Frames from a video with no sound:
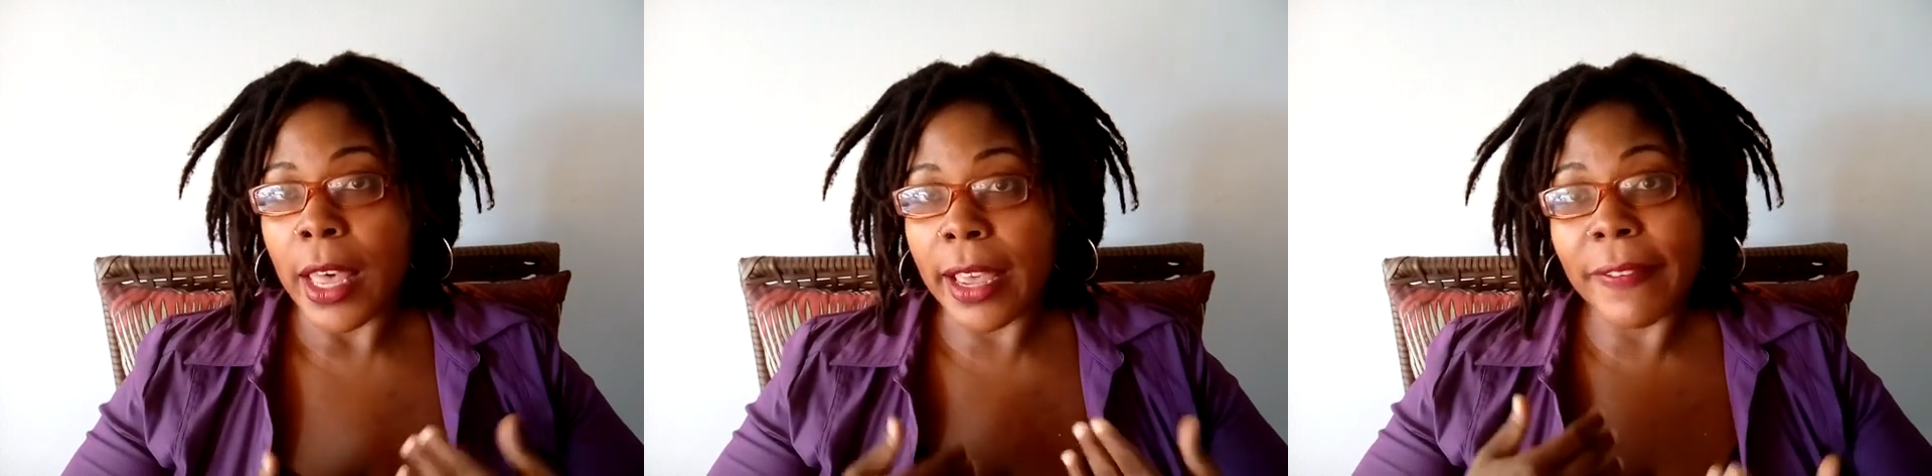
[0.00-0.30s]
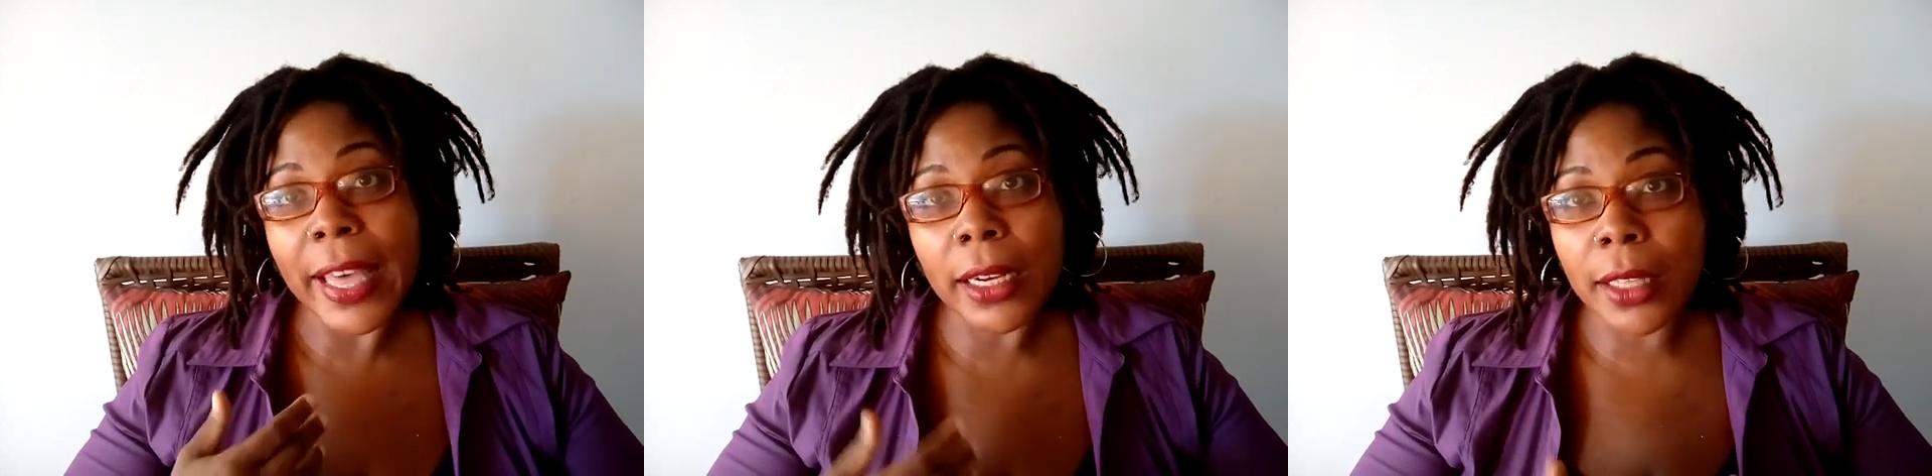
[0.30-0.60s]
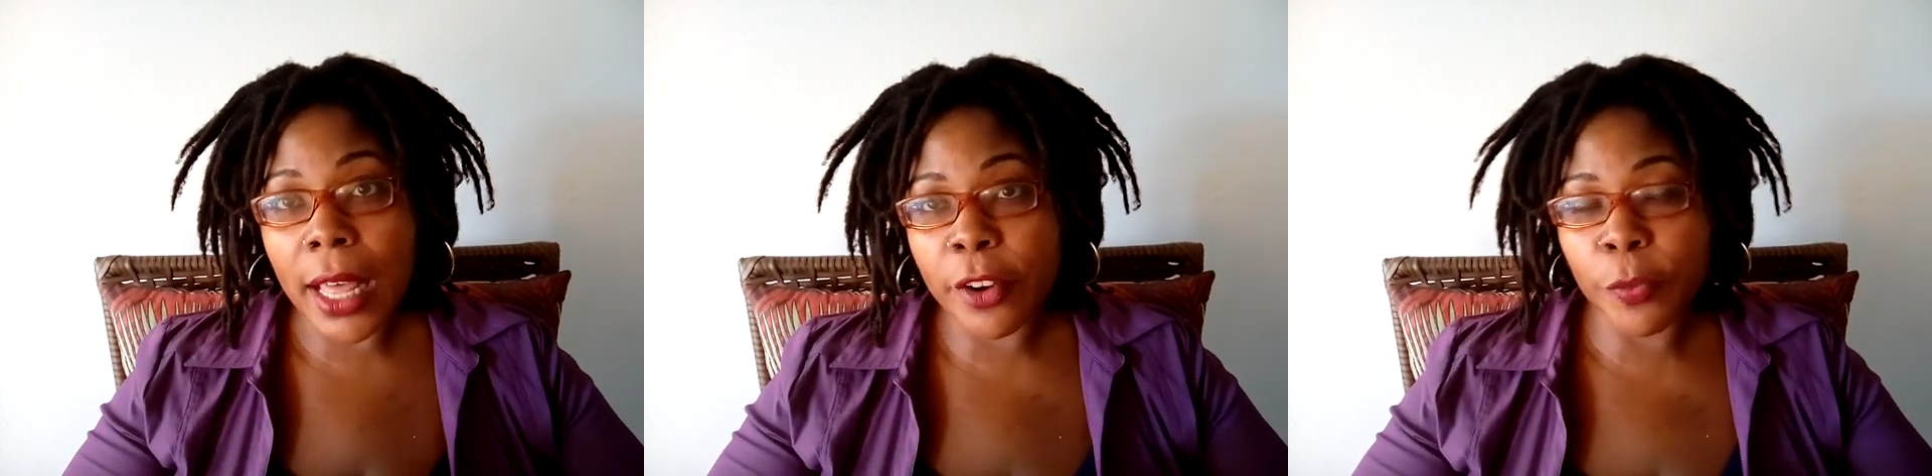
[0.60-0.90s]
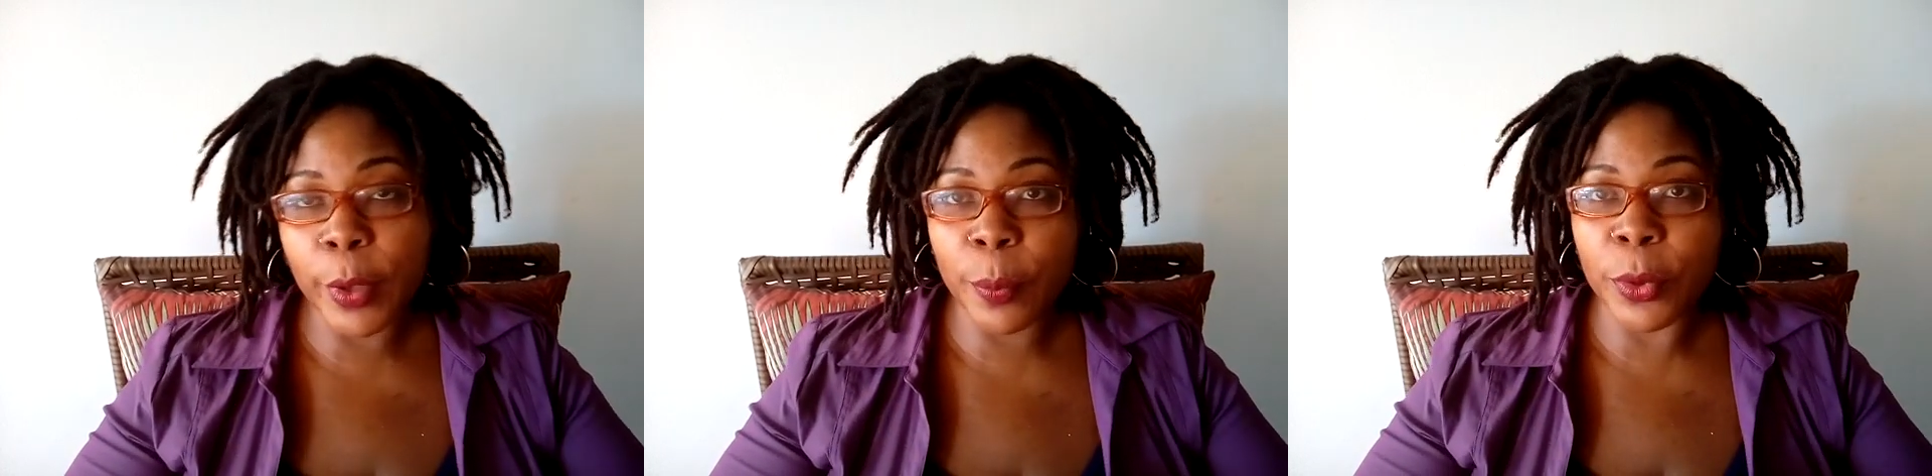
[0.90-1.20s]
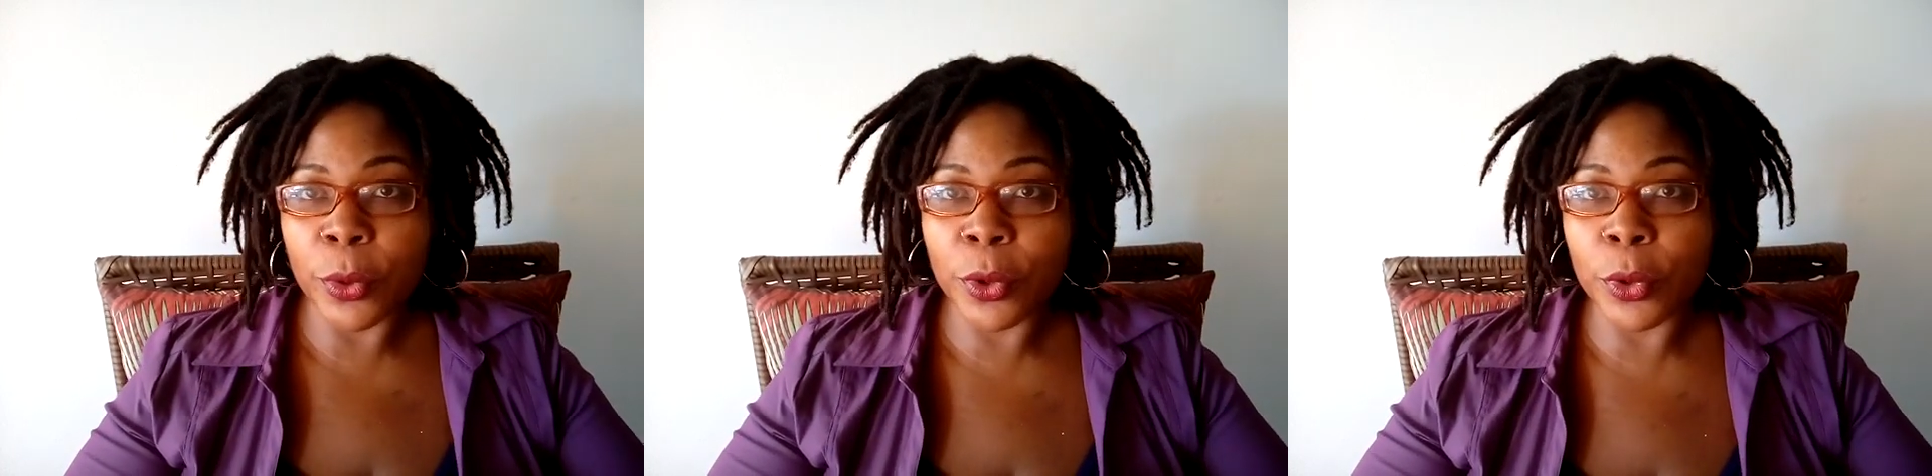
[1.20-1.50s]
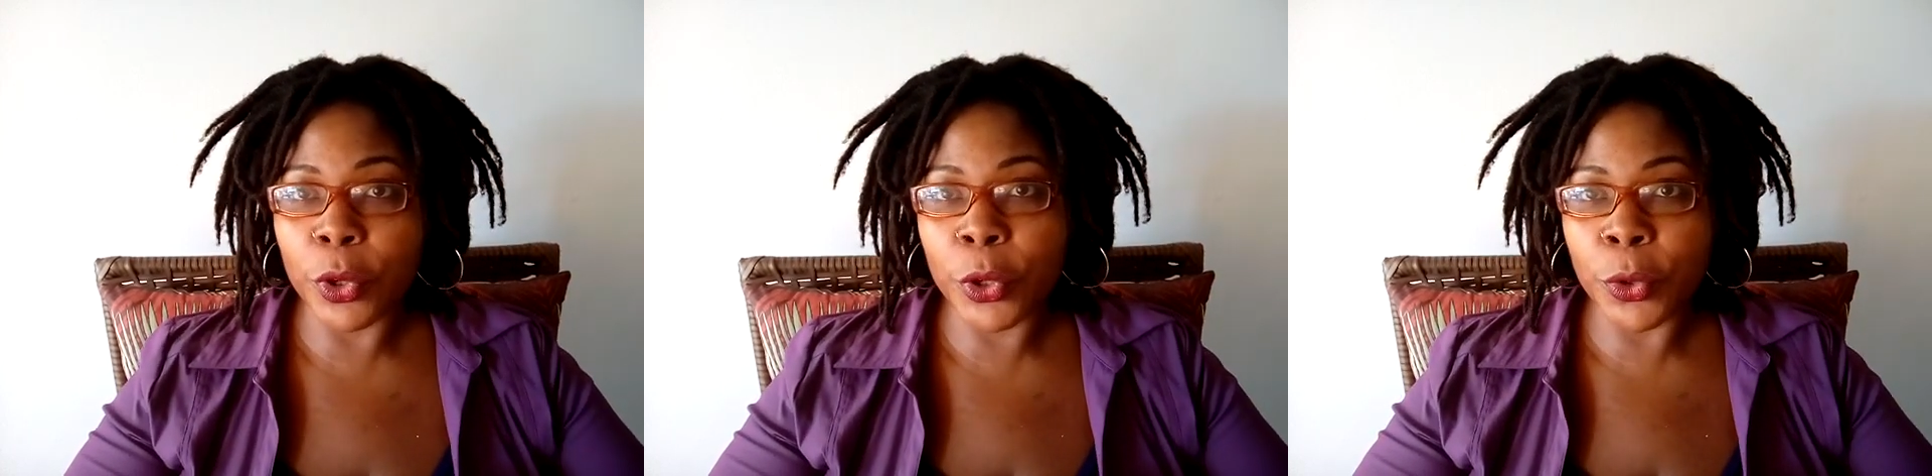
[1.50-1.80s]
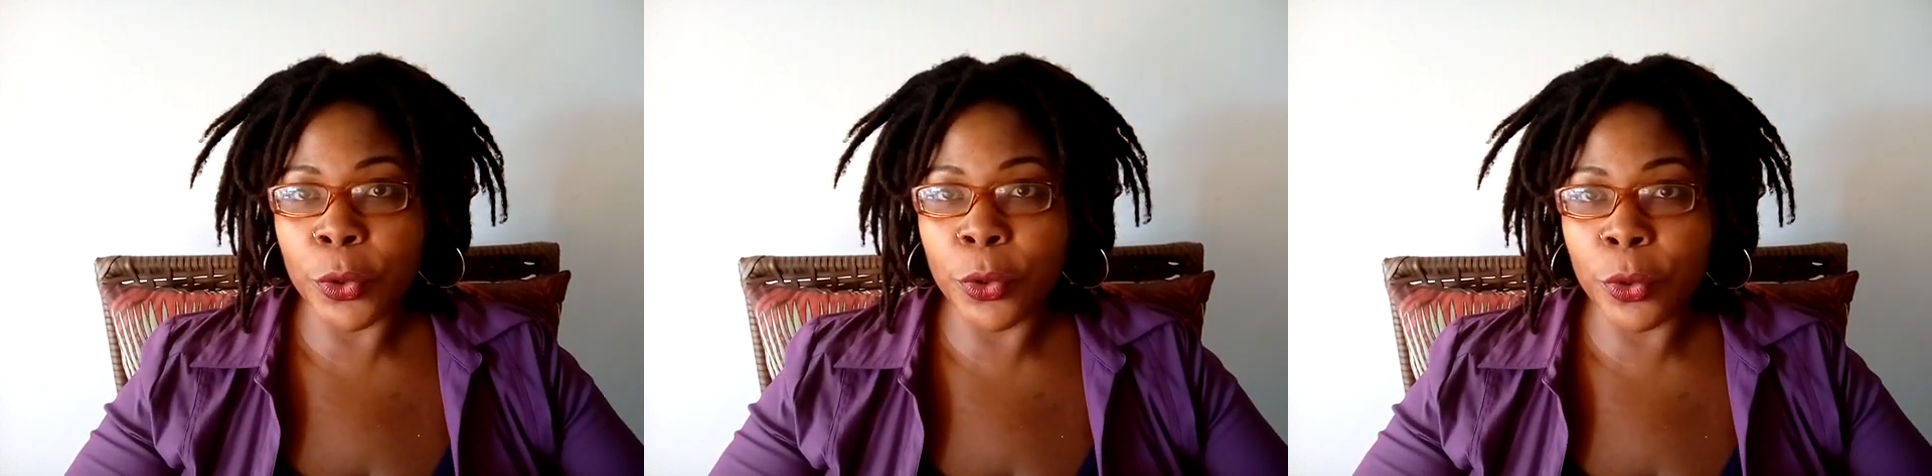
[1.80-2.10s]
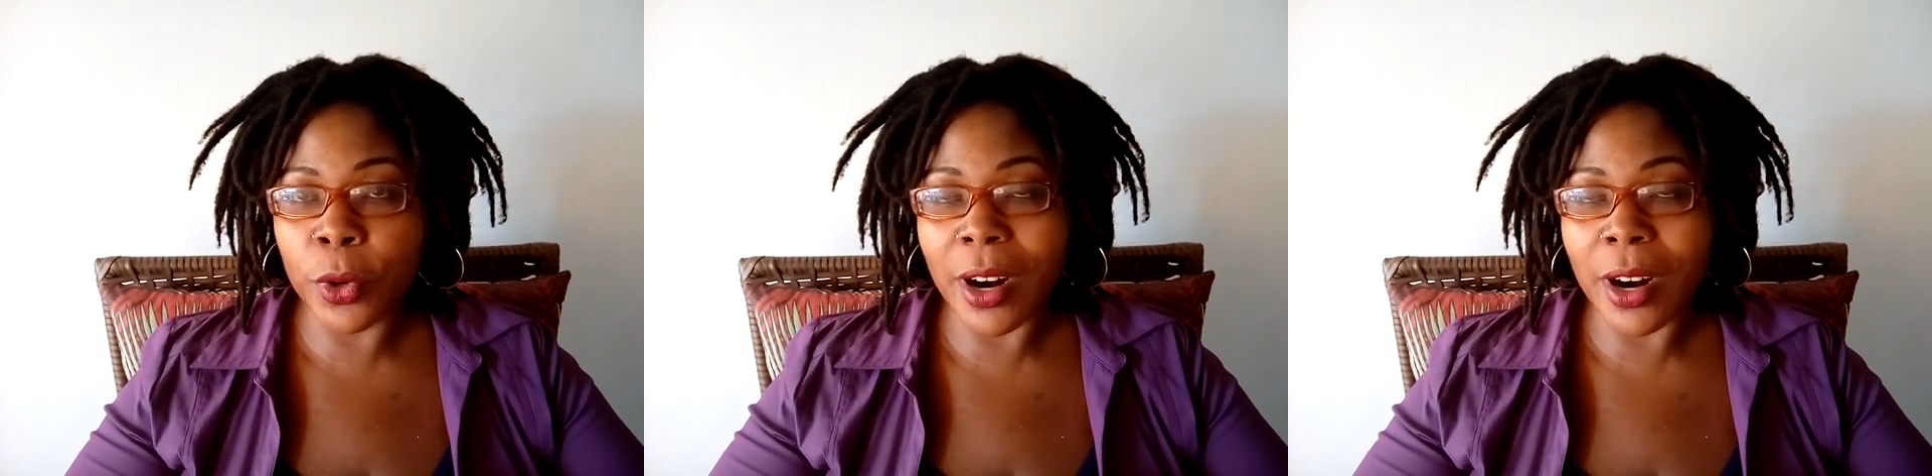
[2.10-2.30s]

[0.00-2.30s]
I've had a lot of people who